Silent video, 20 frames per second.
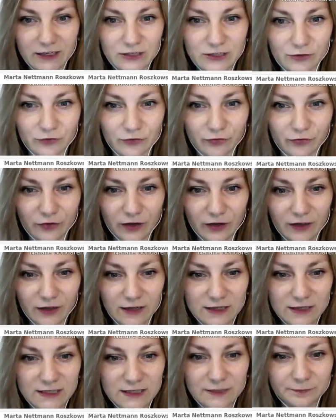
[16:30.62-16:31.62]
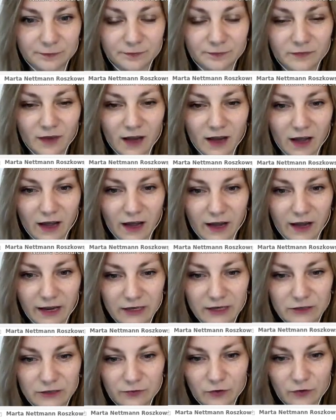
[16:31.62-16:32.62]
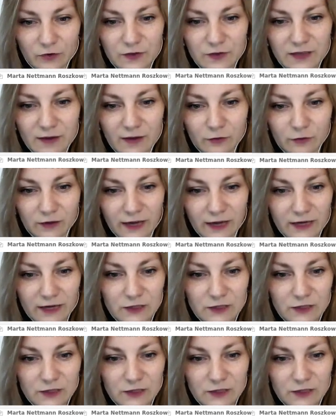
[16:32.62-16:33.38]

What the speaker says: of villas. And of course, I would like to